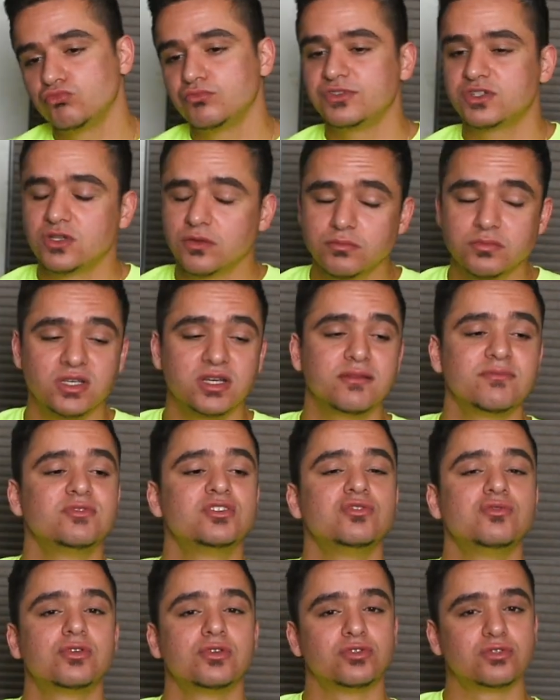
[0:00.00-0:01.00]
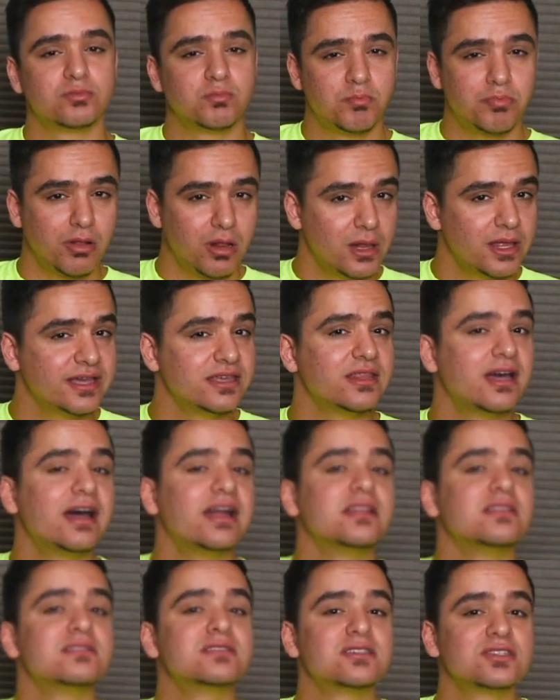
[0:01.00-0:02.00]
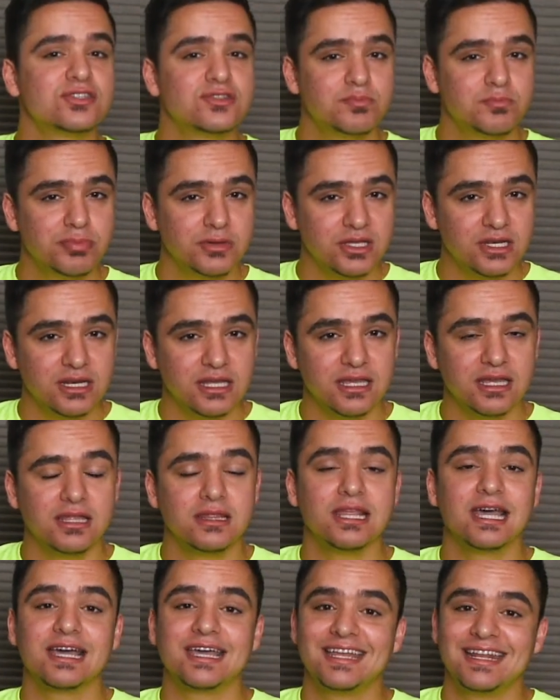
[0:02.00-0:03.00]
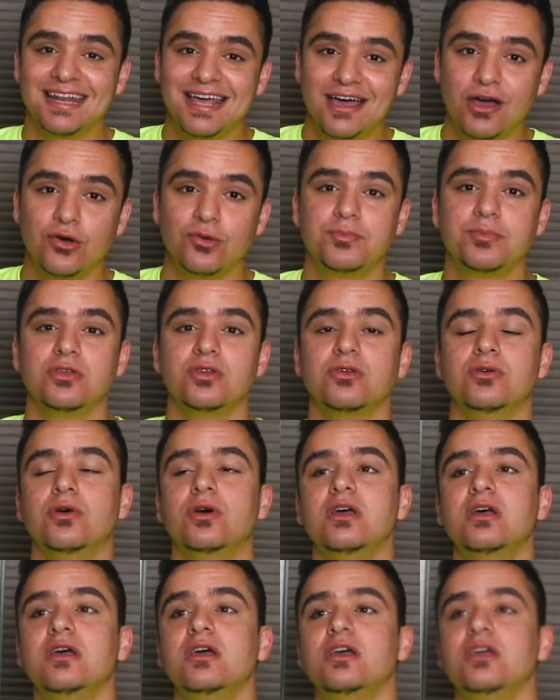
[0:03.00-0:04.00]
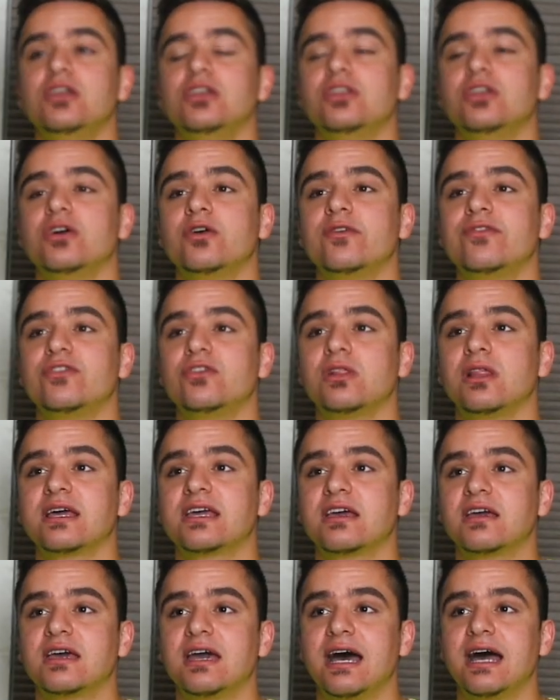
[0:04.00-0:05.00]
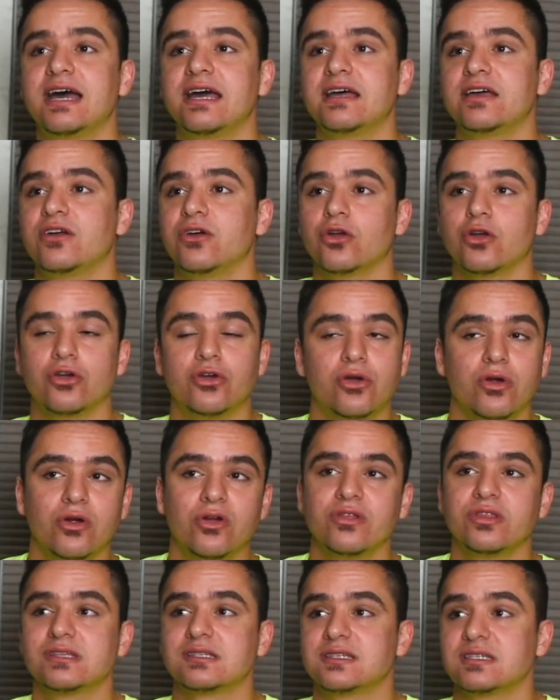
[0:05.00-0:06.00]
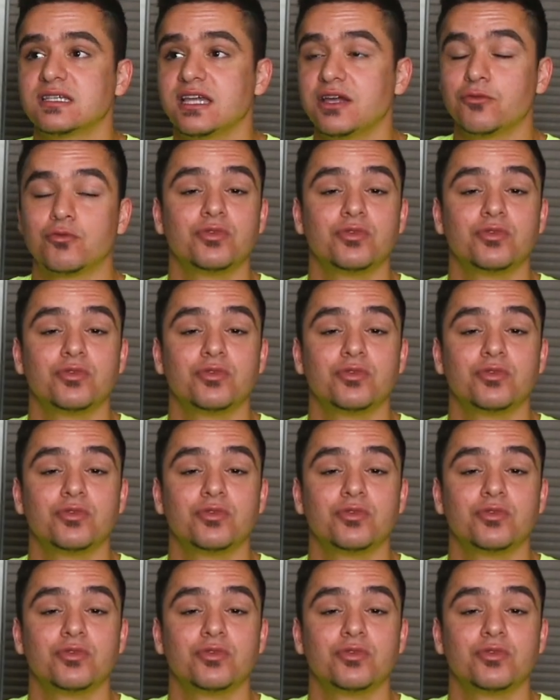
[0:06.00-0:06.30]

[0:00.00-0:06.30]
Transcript: you can play that and spin it, and that can help you. You know, if you're like a guy or a girl that says, I